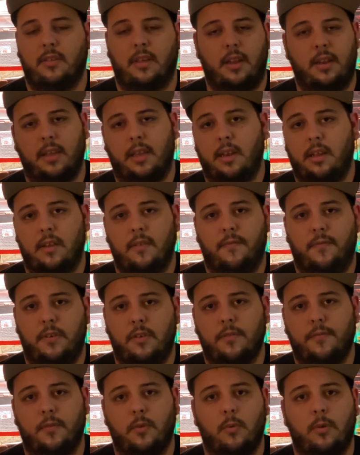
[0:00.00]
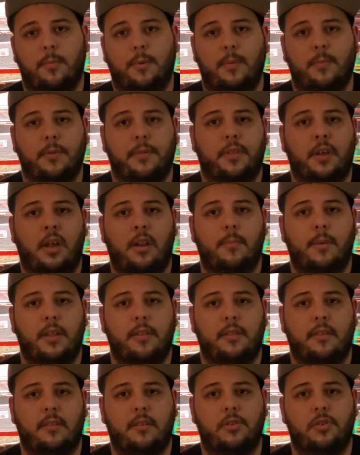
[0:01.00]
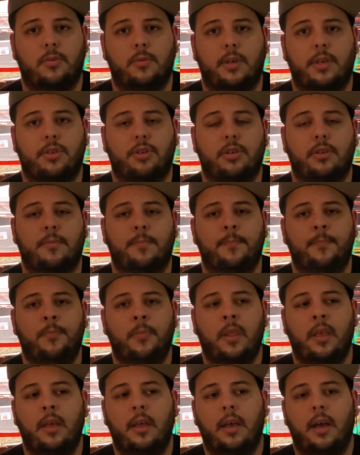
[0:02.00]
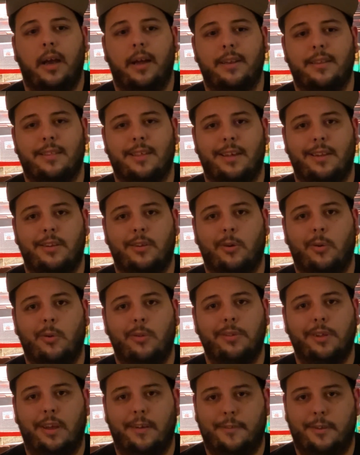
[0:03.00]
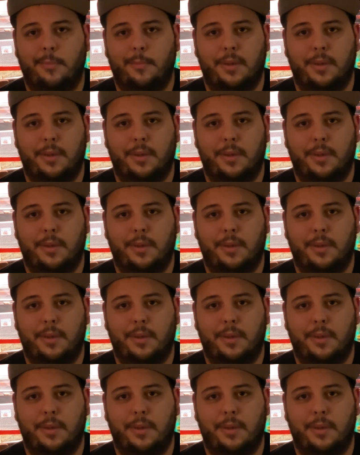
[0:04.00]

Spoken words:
kind of getting a feel for what people thought about the situation, I decided to hold off on